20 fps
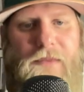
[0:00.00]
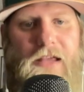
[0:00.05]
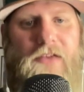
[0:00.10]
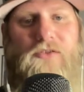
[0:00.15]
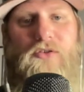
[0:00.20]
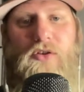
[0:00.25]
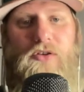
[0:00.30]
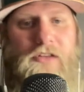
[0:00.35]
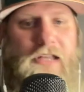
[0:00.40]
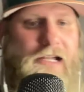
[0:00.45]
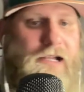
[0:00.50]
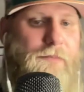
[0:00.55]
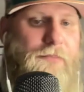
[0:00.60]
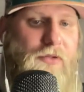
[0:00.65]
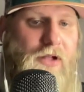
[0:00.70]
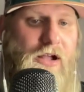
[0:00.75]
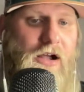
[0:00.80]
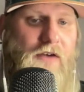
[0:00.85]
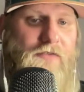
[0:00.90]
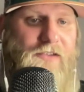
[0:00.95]
This looked like a
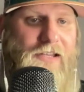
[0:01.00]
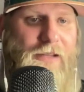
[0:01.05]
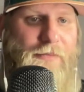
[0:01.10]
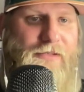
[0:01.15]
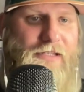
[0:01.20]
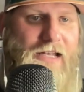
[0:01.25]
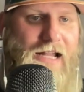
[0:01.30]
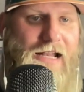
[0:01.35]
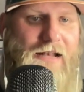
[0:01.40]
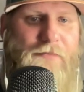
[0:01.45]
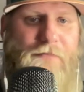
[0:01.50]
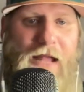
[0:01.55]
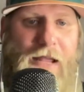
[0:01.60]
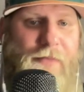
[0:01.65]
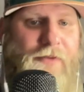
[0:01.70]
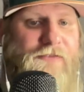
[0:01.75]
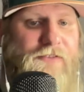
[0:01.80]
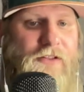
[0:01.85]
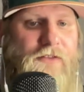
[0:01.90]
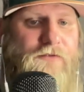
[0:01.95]
playoff team tonight,
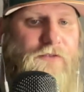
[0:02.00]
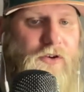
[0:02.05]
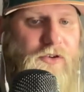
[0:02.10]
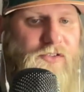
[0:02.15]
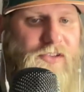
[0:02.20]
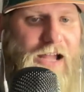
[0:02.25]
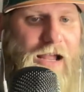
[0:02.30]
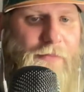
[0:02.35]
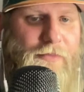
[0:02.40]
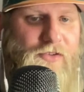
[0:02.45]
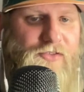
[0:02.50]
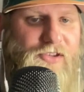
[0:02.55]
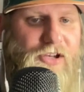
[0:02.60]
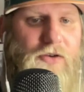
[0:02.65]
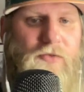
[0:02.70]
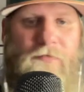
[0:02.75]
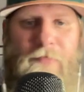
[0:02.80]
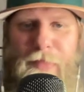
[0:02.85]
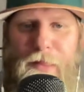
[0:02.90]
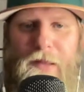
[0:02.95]
maybe for the first time this
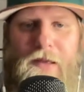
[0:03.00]
year.